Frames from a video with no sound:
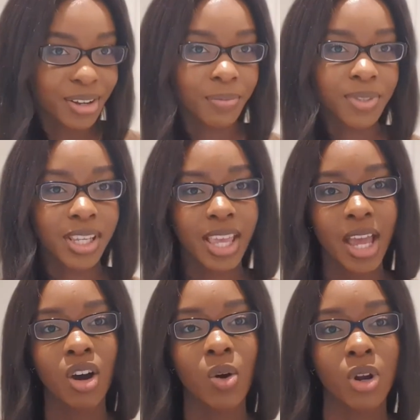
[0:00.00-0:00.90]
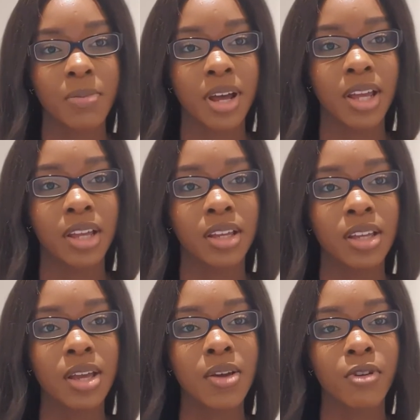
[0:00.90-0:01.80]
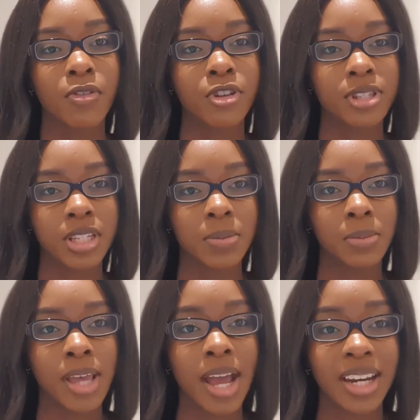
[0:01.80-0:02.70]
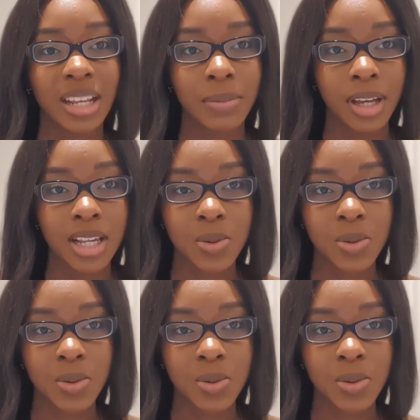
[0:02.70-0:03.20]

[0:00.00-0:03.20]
So yeah, I got one of my references to be academic as